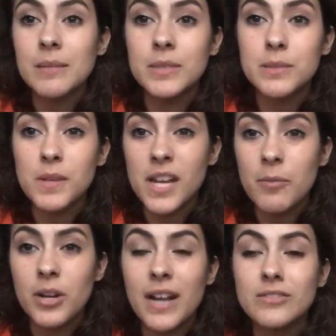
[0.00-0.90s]
I missed being
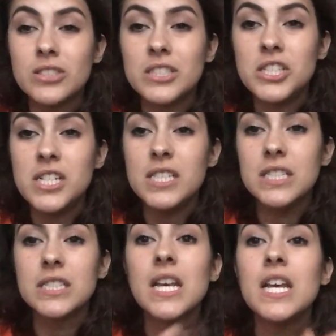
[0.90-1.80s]
able to have just a
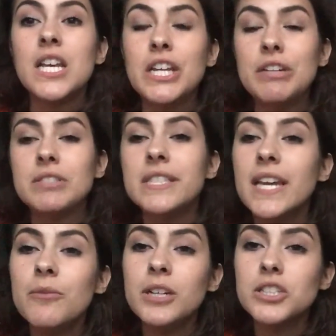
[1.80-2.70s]
cheese, you know,
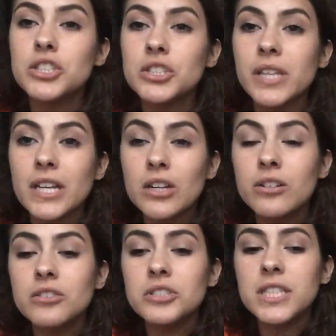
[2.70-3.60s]
sandwich or like a
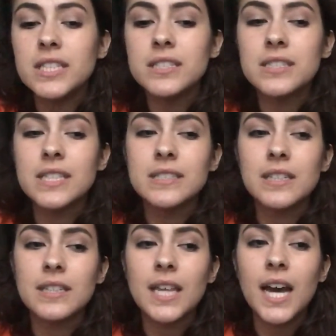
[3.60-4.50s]
grilled cheese, things
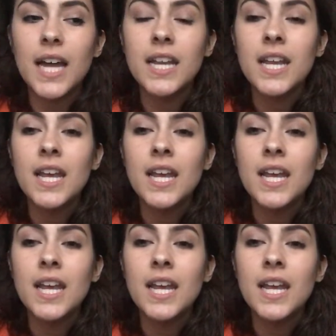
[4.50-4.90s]
like that.